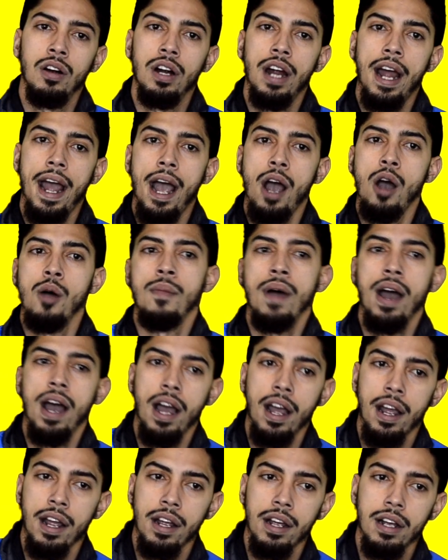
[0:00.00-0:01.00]
Or how am
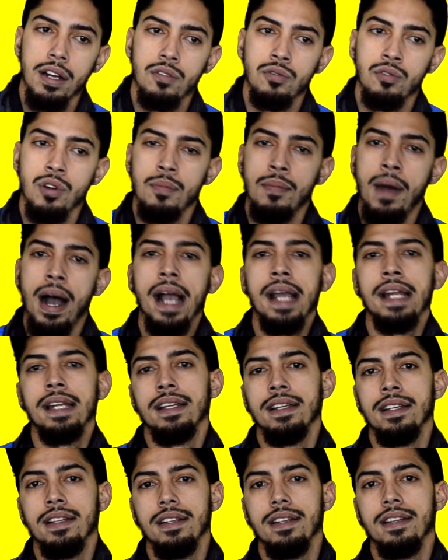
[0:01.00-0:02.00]
I
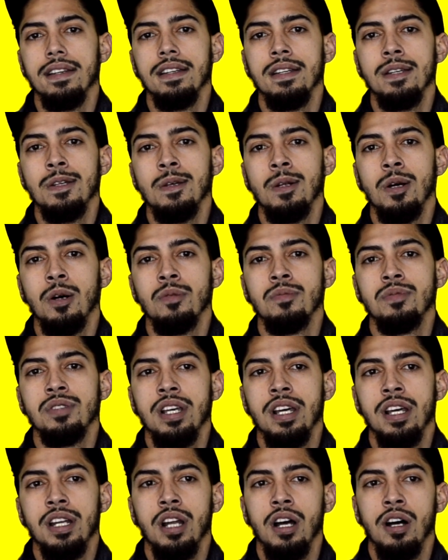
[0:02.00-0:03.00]
reminded, you know what I'm
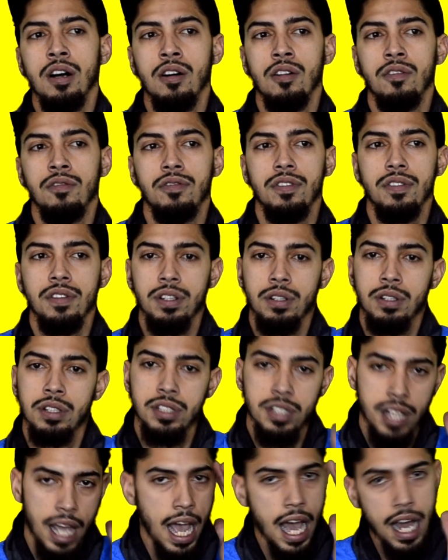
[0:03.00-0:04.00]
saying, of
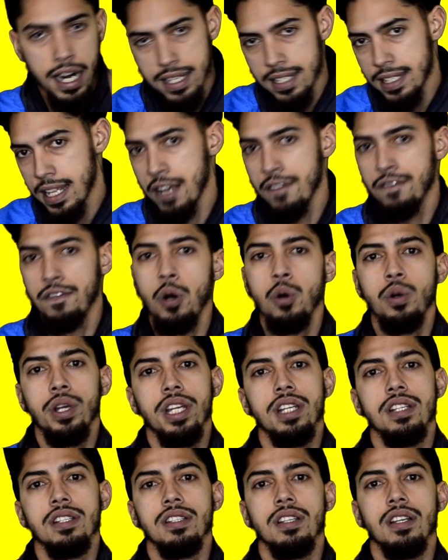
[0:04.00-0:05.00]
how to stay
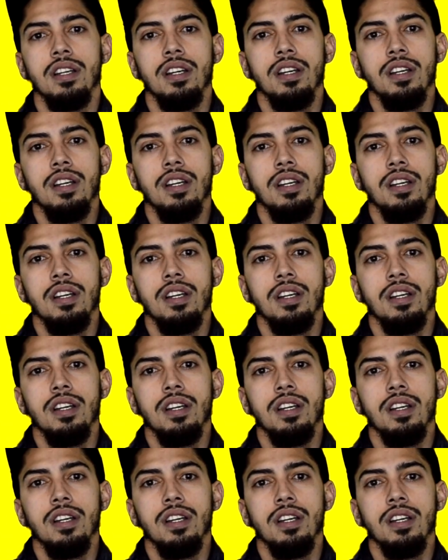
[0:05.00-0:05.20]
focused?